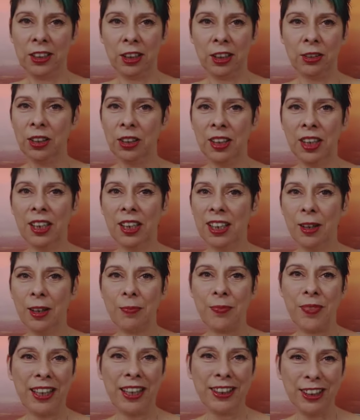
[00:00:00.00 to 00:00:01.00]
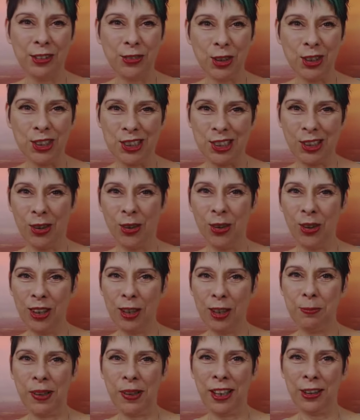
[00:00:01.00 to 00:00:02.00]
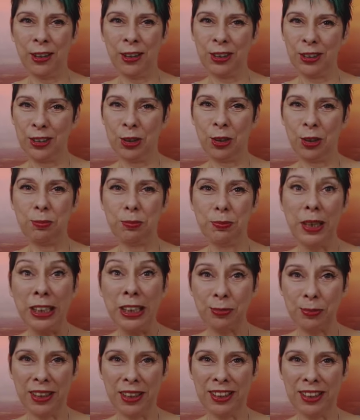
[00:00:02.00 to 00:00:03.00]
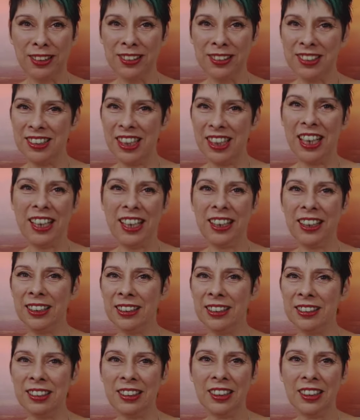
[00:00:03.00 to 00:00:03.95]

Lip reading: and it was all about commitment and